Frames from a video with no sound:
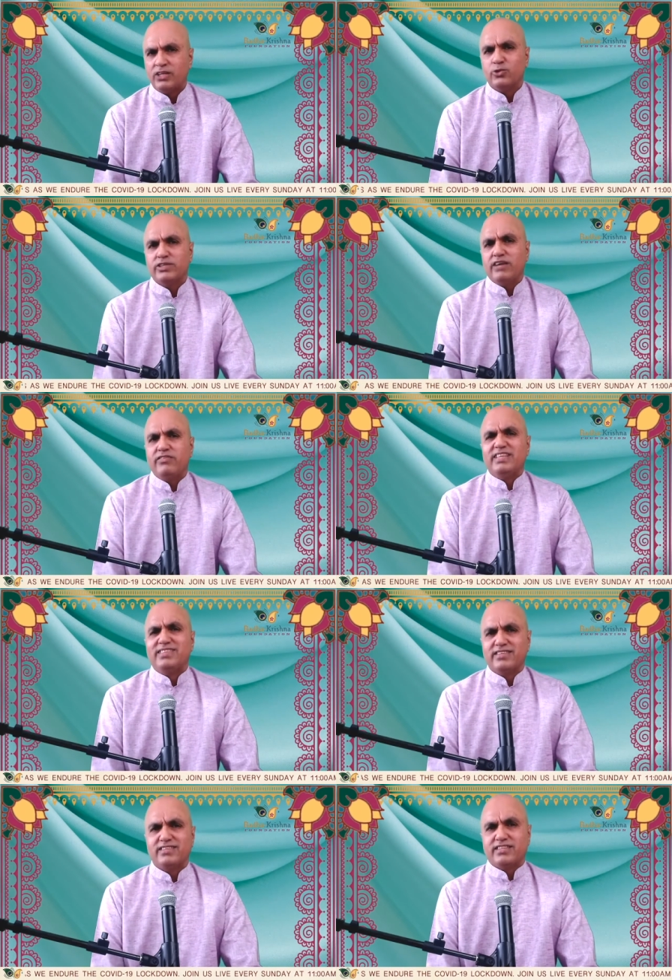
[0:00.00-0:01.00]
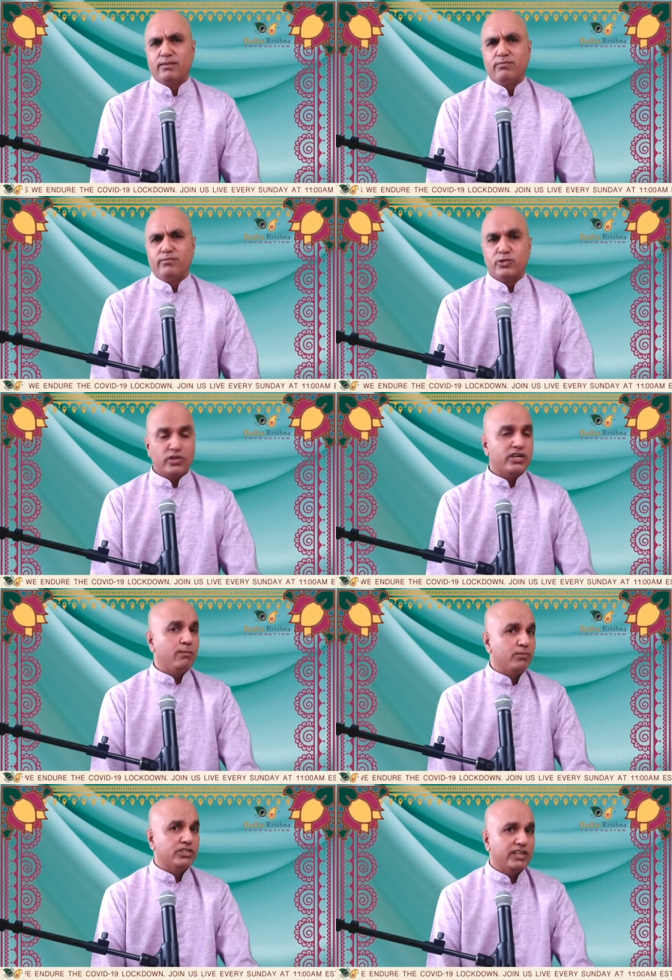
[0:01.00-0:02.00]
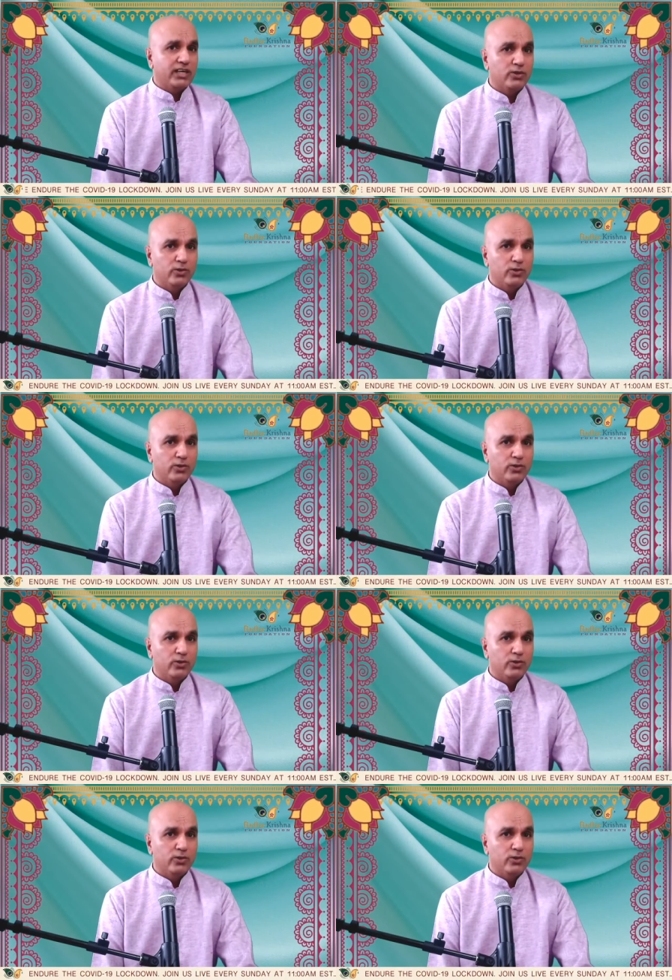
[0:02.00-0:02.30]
and don't have any system to accomplish